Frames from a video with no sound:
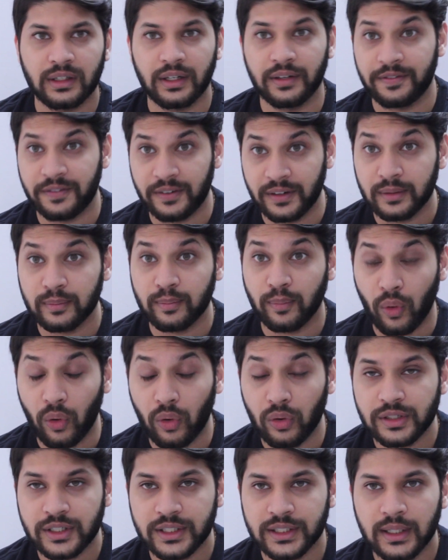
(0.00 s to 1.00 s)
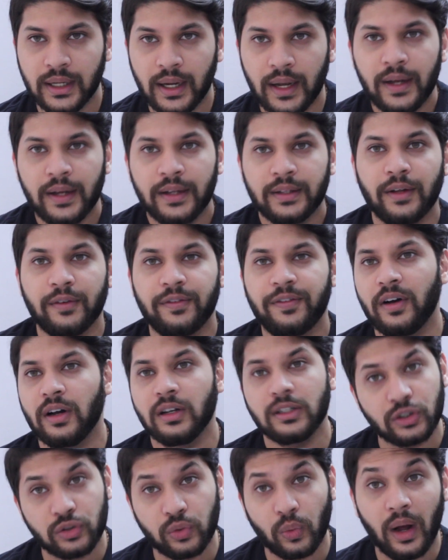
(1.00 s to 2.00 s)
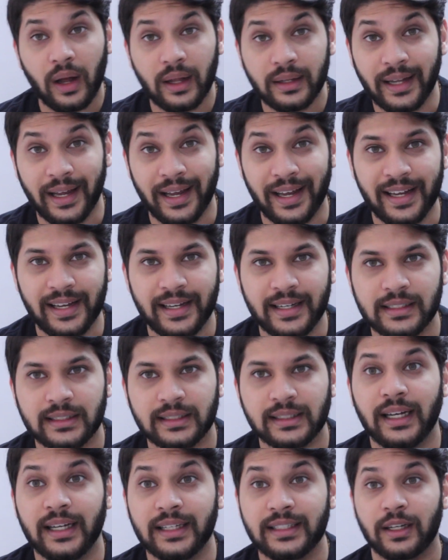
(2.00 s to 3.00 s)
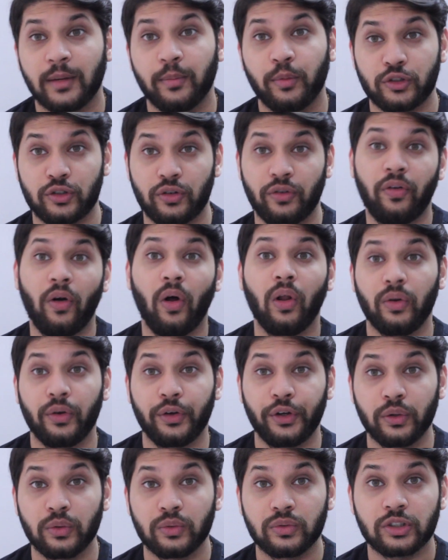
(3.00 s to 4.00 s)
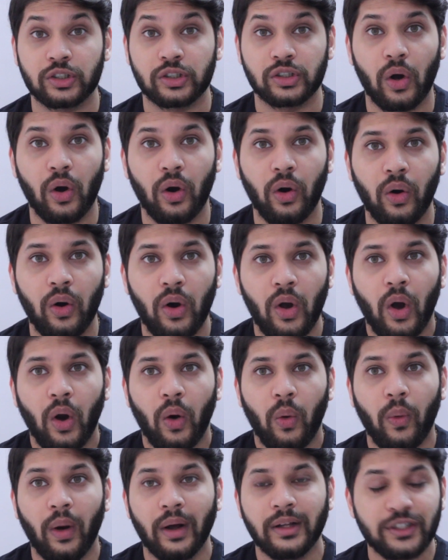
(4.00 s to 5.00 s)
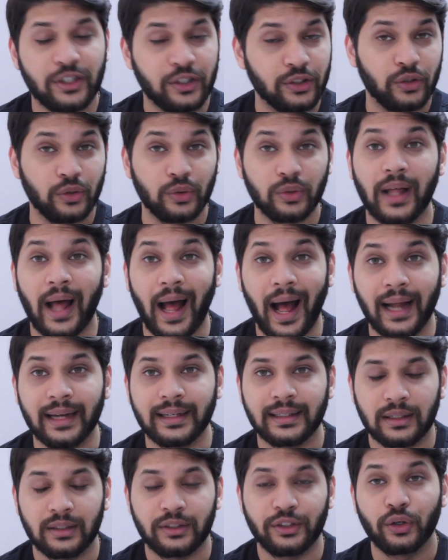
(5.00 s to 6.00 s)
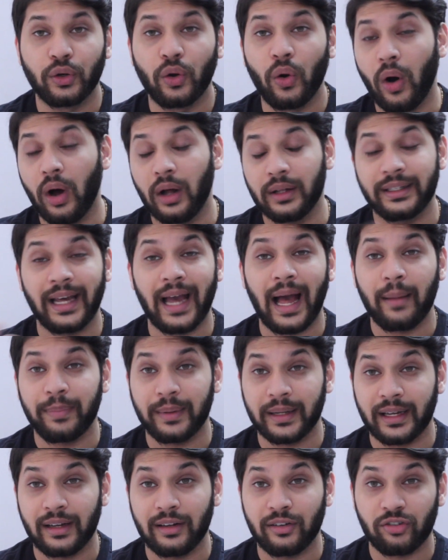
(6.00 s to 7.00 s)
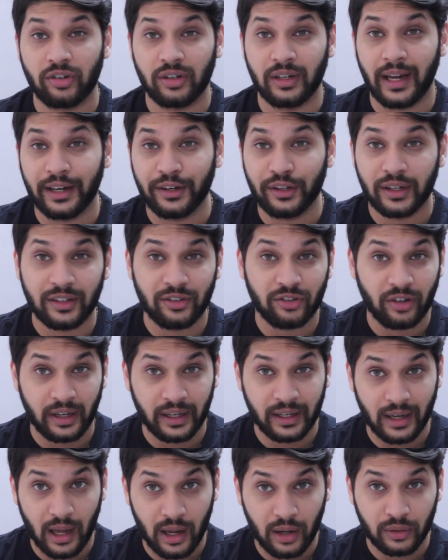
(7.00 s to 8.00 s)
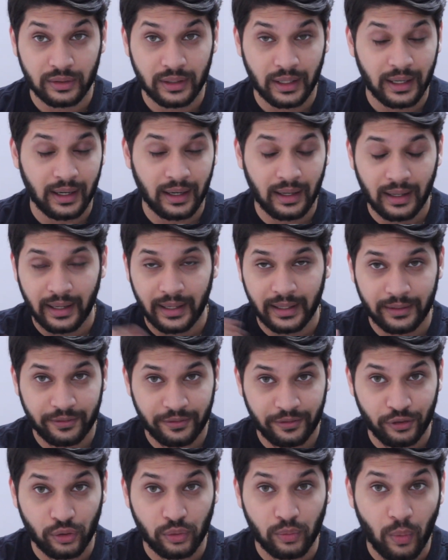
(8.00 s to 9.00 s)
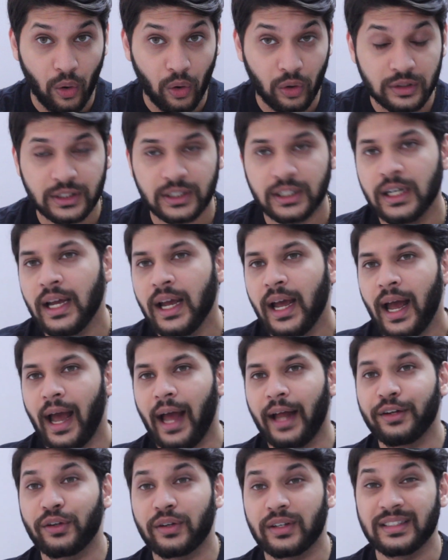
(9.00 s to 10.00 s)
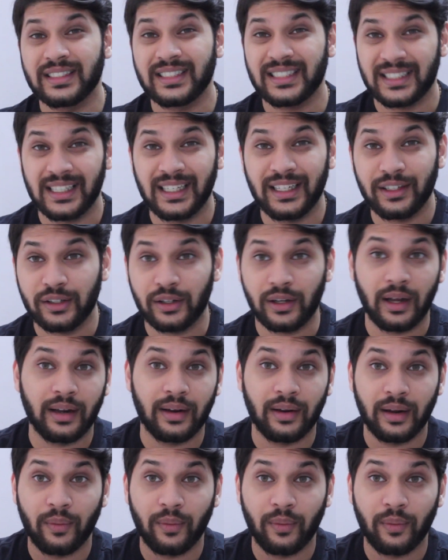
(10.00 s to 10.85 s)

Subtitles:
different modes. The first one is it's supposed to follow you. So once you do that, you go on the application and you can check it out. There are like few modes and you can see